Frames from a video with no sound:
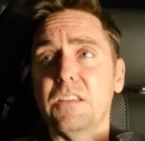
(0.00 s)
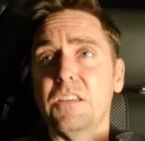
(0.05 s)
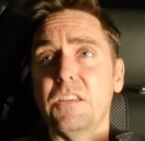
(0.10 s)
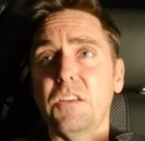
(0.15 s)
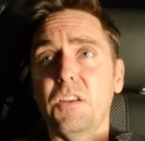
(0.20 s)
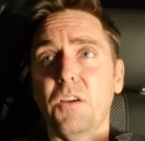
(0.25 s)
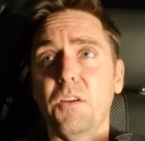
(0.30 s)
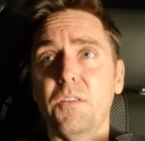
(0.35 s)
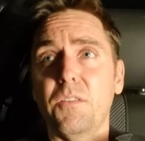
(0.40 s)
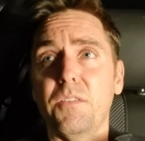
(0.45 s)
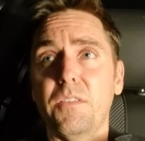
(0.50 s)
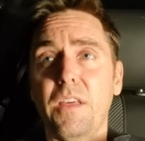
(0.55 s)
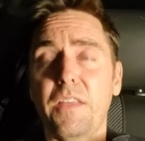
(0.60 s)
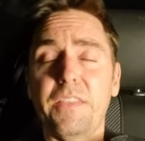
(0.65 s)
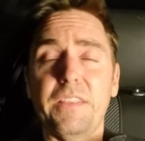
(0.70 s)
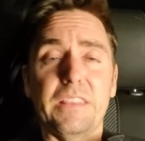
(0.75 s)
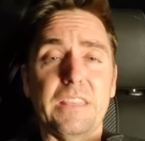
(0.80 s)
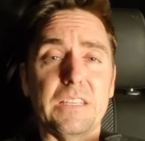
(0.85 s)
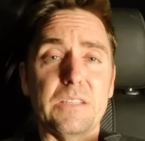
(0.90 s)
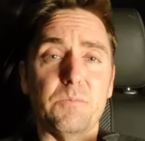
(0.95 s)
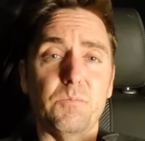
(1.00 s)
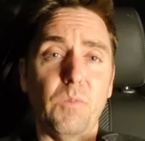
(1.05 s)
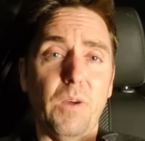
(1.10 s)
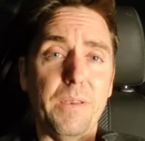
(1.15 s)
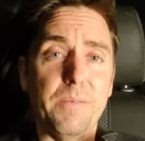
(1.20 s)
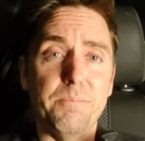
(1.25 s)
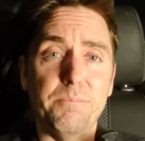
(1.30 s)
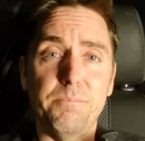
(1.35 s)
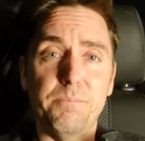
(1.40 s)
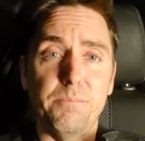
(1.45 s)
You know, I think there's
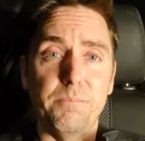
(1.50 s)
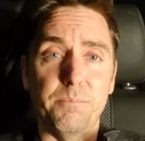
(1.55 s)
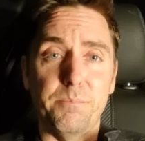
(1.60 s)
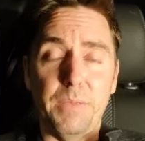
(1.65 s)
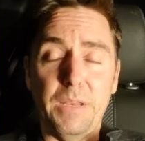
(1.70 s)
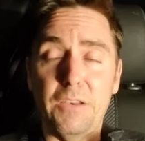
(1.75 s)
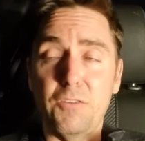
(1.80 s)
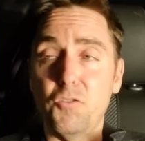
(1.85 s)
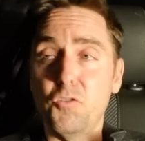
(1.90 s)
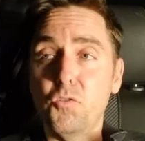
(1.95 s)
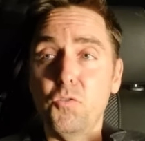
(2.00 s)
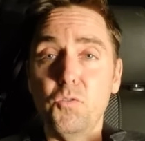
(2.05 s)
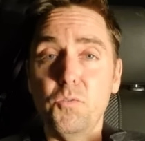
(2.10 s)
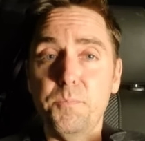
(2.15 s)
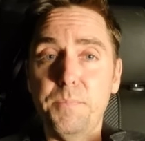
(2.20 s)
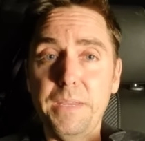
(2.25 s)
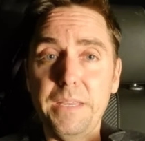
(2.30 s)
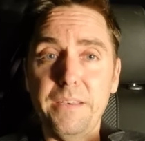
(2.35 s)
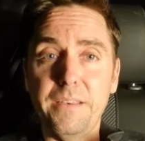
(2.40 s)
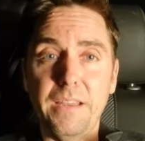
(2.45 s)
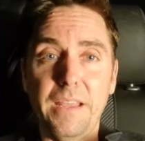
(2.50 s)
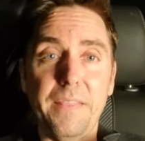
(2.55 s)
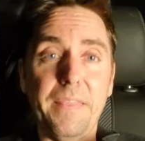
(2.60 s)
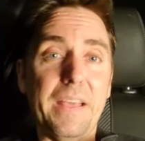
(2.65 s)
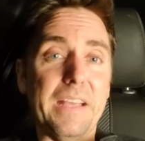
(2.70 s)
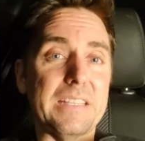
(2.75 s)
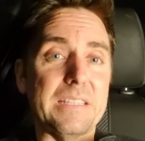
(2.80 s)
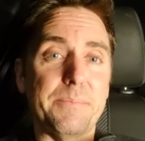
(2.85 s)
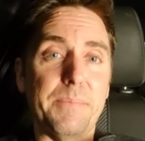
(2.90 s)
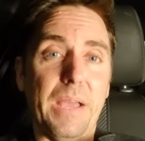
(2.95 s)
one bit of nude bit and
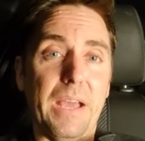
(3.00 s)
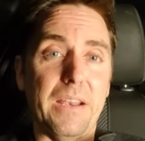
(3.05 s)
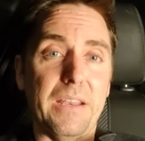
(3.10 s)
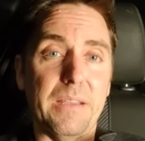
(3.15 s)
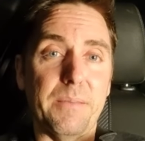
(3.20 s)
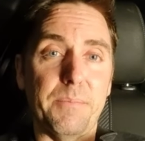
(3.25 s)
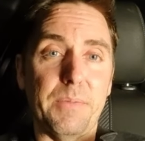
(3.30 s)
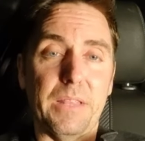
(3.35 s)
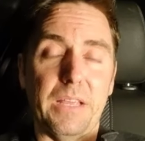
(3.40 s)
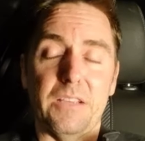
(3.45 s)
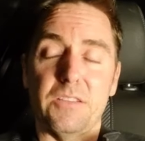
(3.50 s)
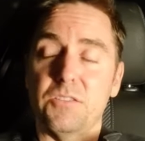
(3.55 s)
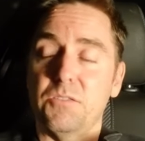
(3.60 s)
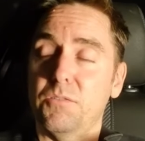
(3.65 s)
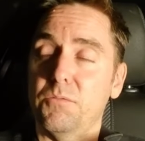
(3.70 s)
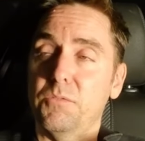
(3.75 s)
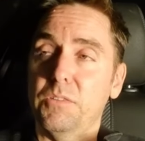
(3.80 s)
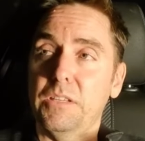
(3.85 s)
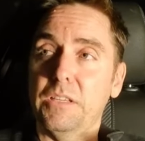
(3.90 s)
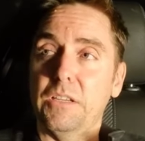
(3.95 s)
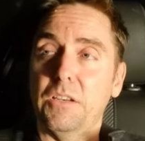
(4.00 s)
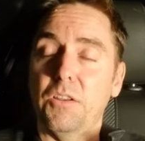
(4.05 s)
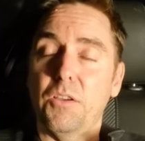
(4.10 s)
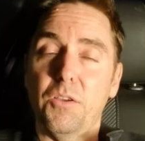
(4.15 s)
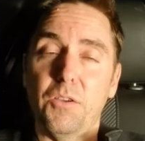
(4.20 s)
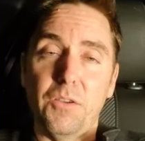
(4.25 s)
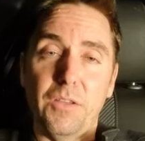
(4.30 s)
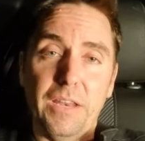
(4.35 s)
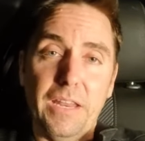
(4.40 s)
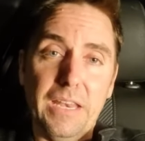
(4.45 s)
that's about it, but that's not really going to
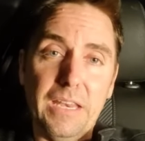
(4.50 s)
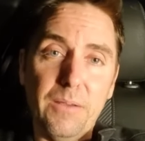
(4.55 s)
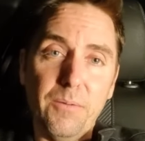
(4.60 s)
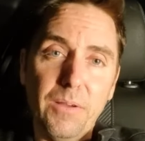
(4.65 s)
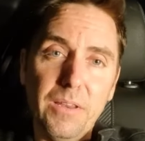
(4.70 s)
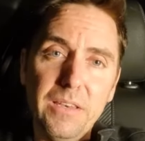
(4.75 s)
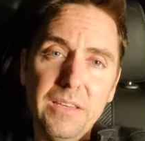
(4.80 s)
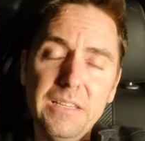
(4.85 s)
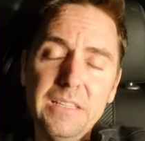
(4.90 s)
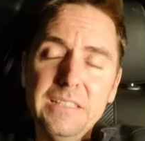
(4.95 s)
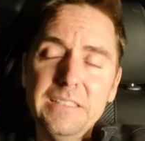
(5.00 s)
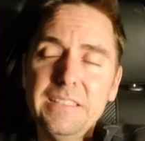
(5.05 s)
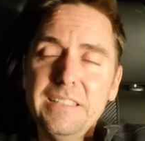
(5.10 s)
hurt anyone.